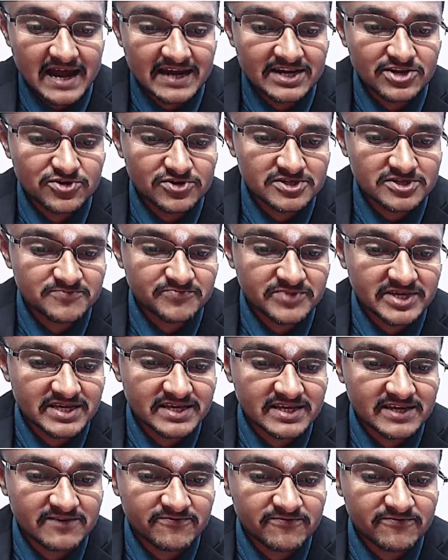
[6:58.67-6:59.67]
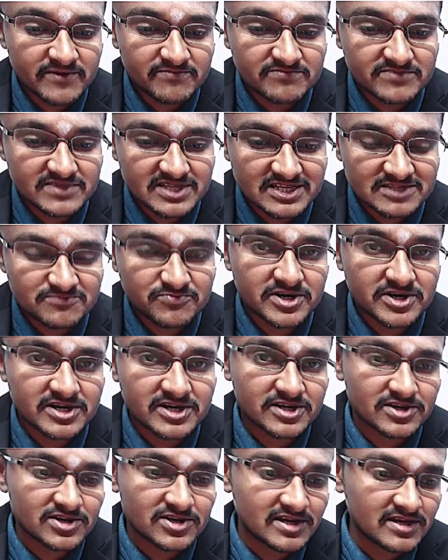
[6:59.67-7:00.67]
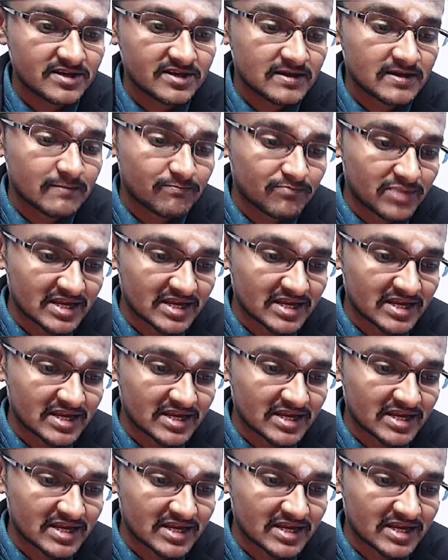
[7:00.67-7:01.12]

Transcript: and you are speaking from this particular